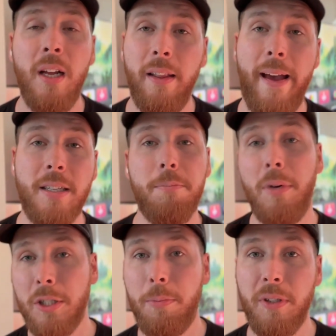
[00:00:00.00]
that has
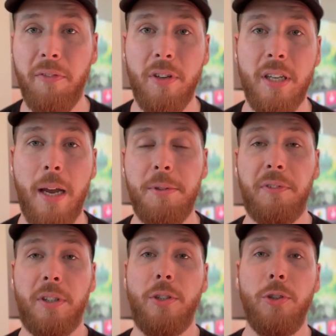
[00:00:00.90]
multiple different types of
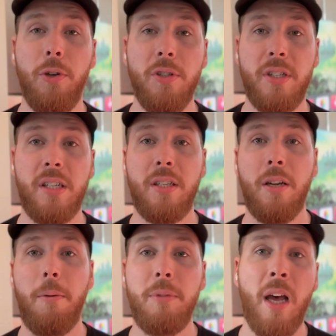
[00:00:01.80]
control
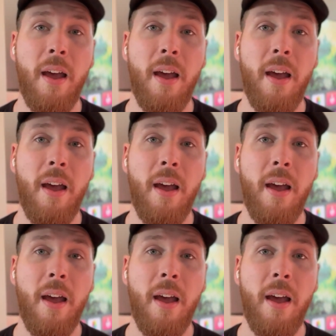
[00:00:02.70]
systems,